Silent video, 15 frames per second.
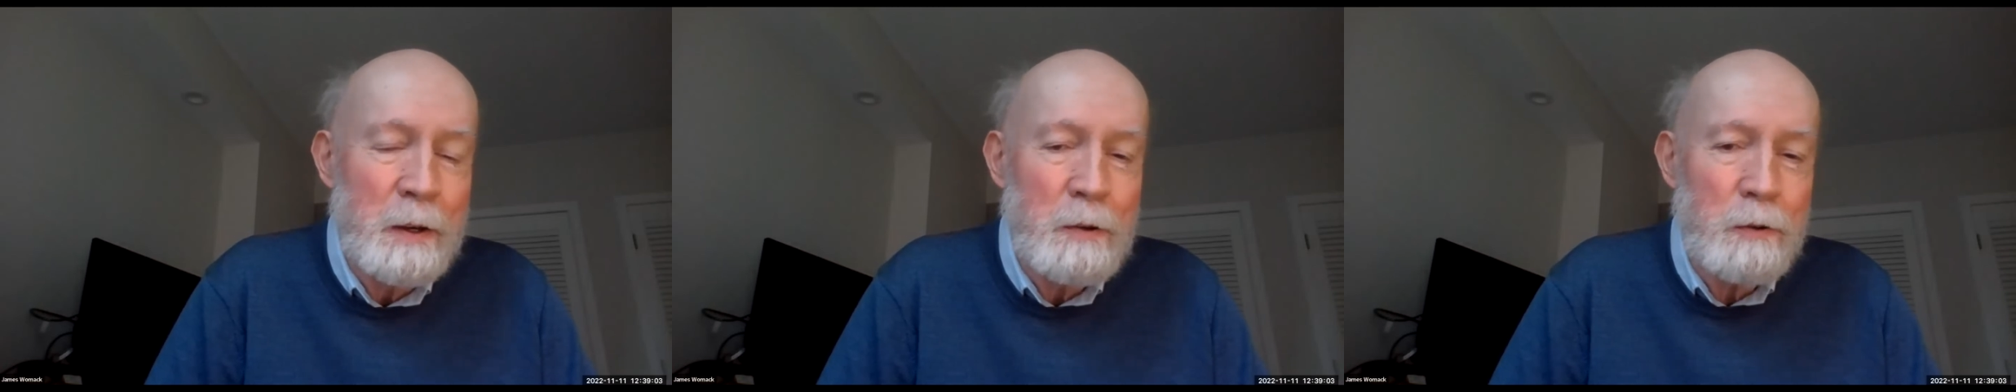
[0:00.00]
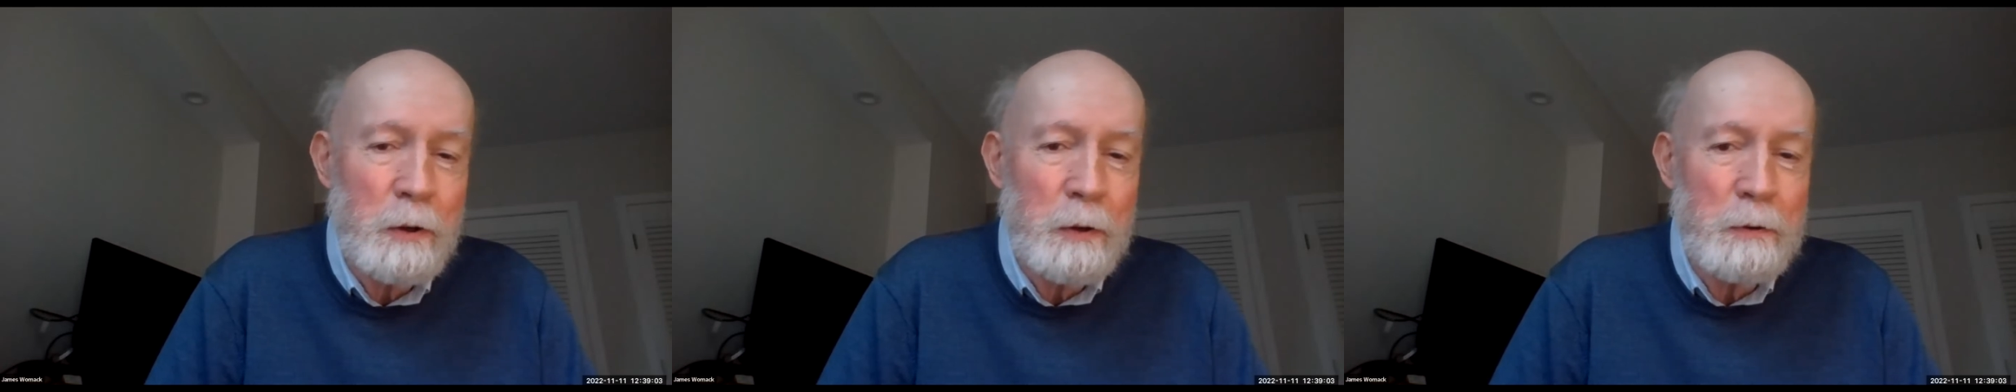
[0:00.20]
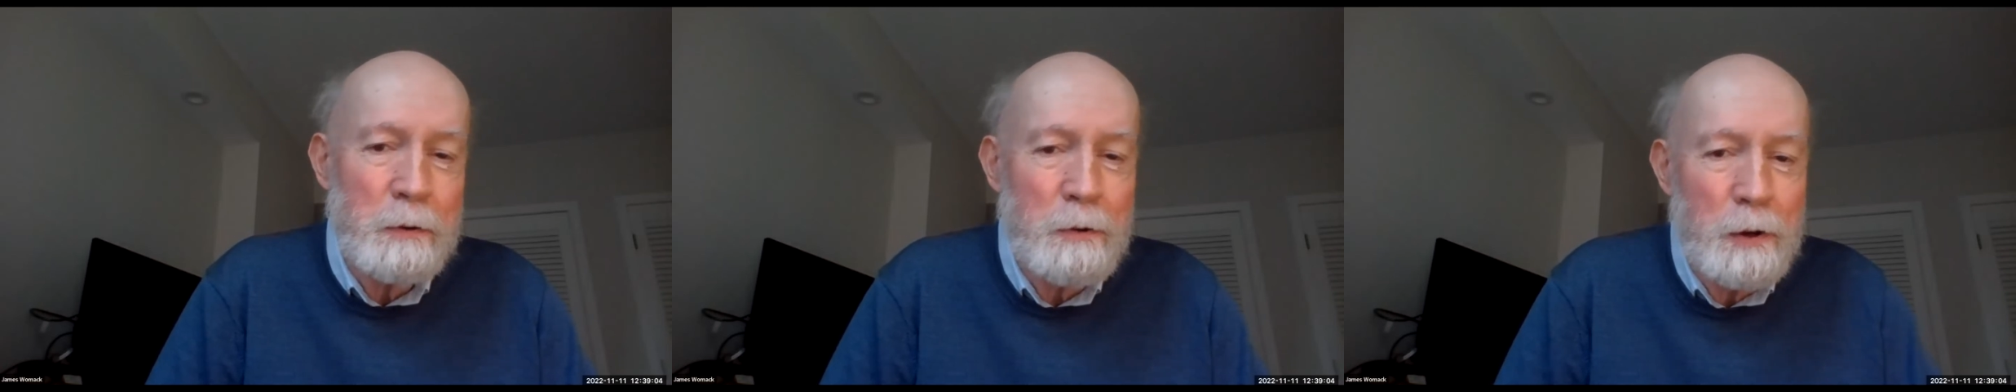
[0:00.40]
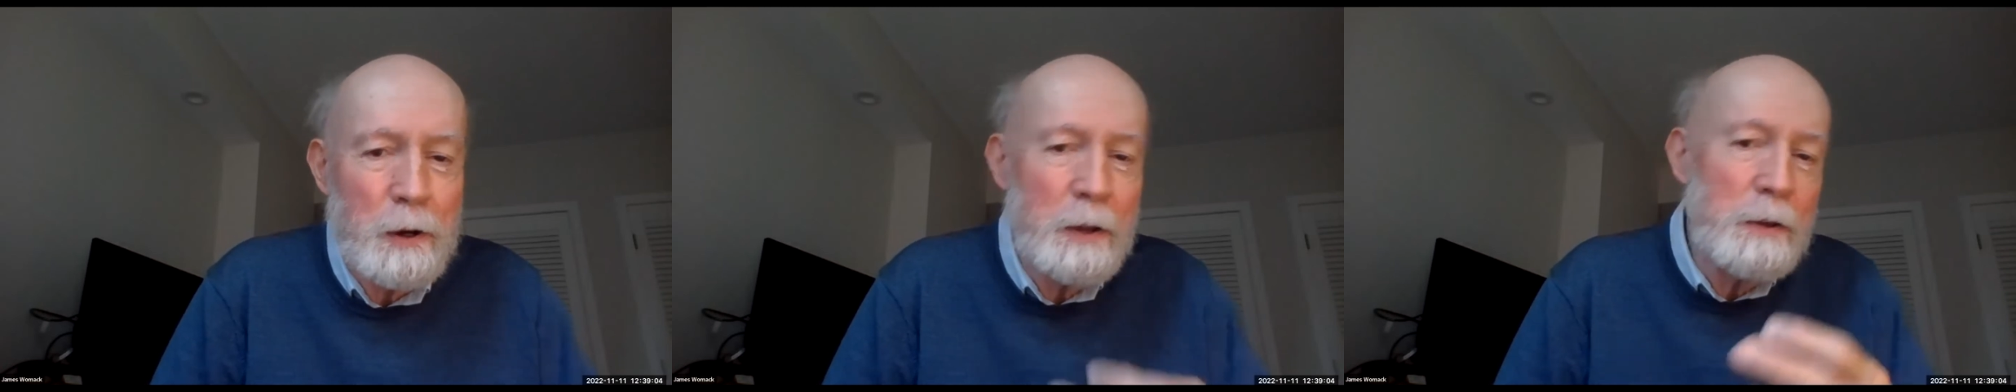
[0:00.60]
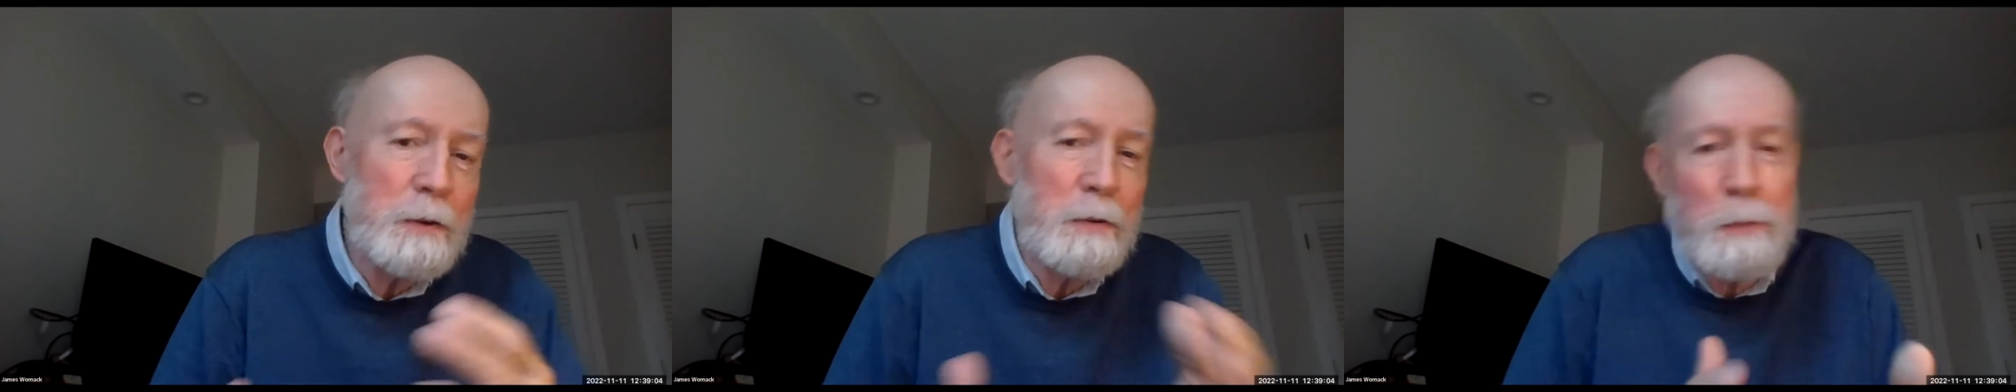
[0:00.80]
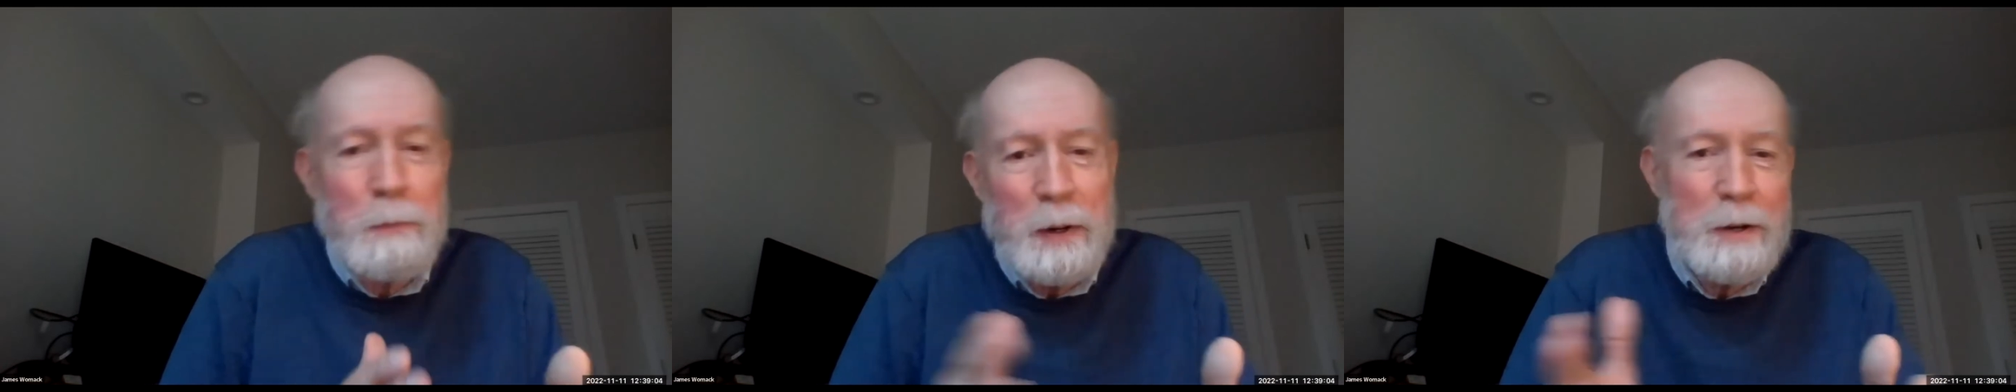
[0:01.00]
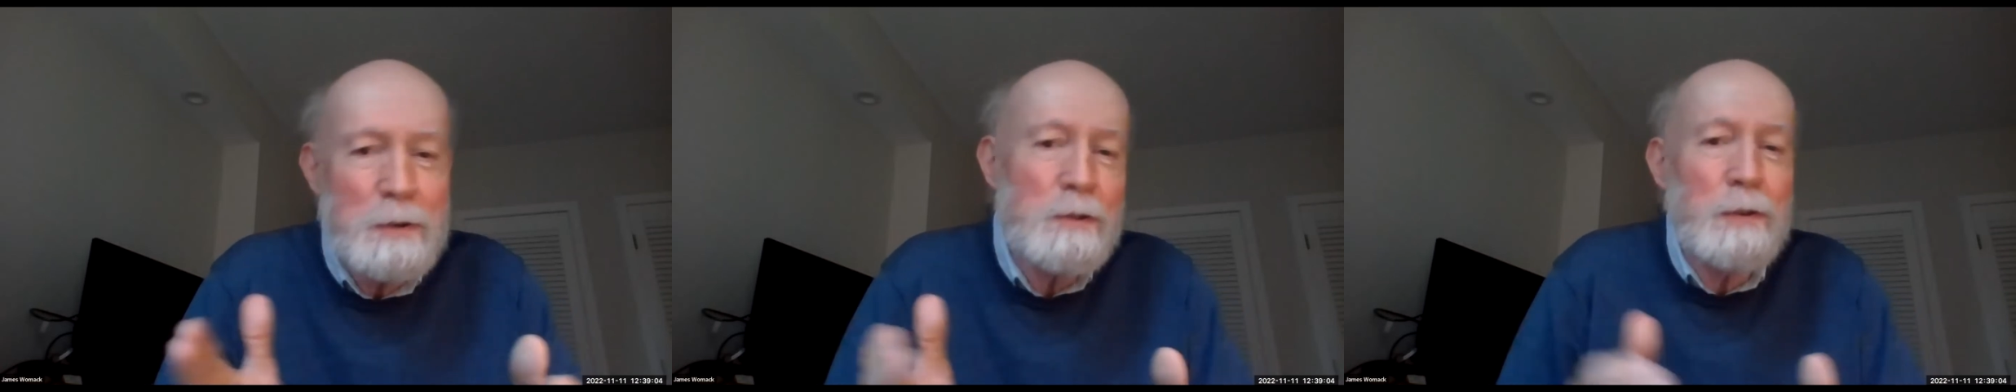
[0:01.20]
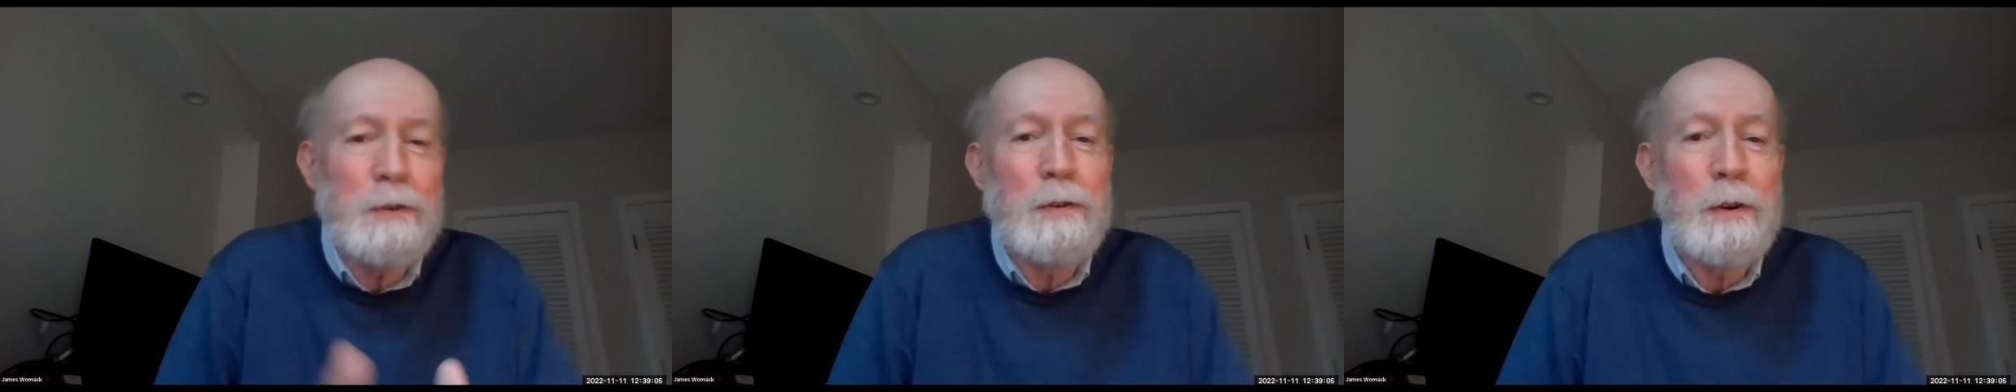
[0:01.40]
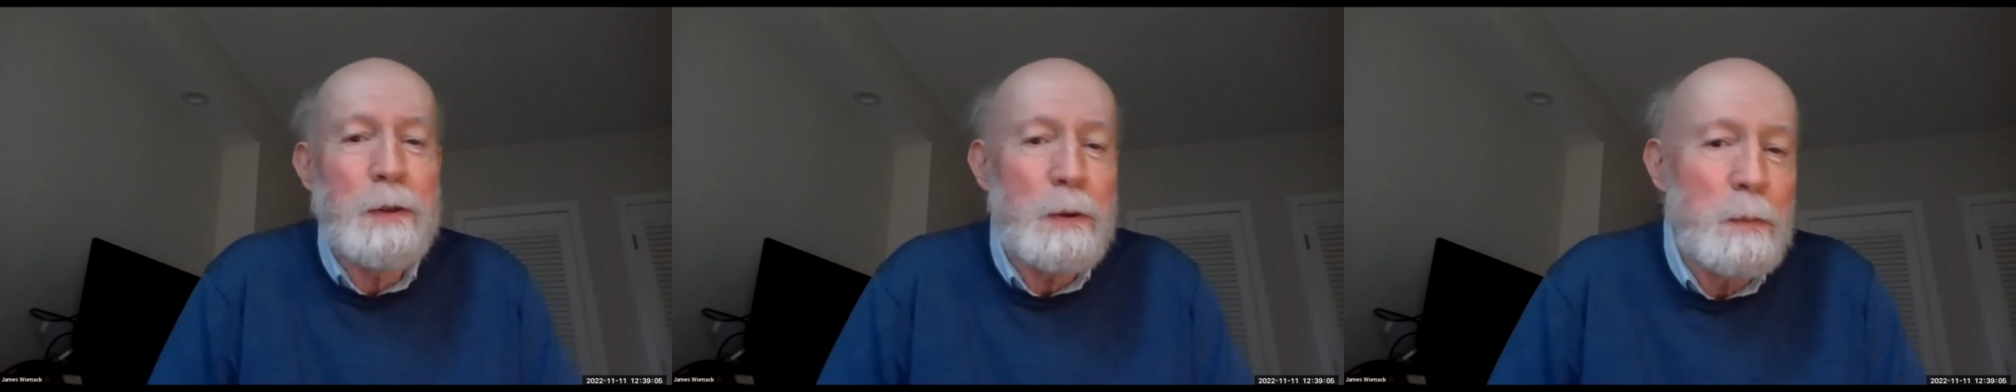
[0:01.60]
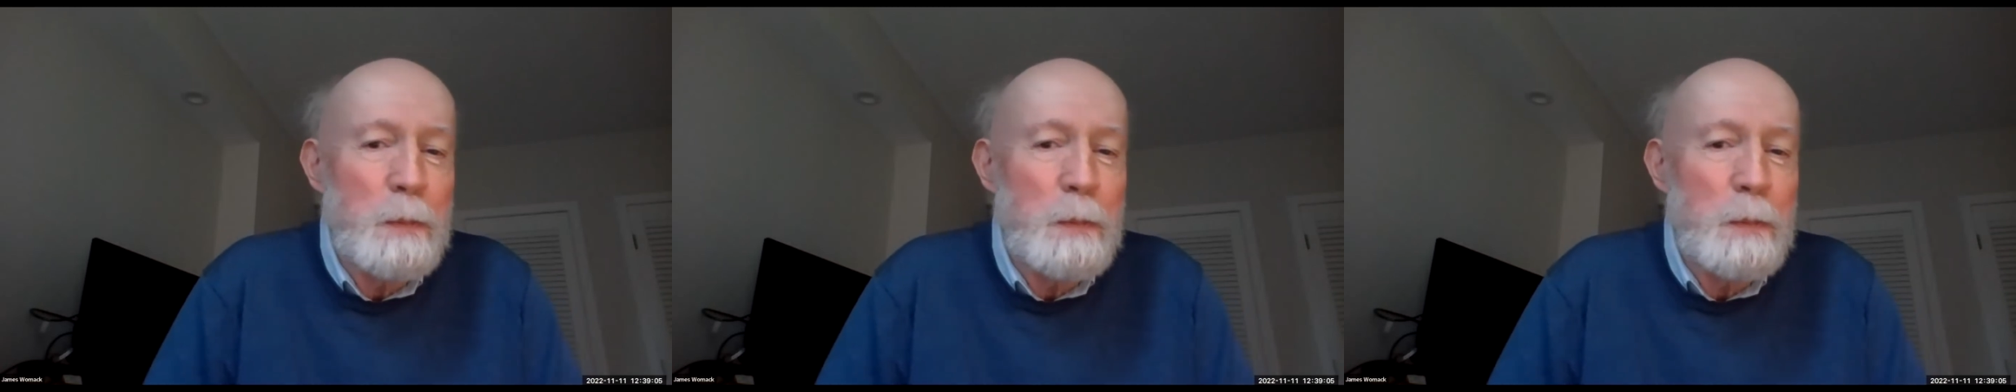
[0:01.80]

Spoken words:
So there's another dimension to the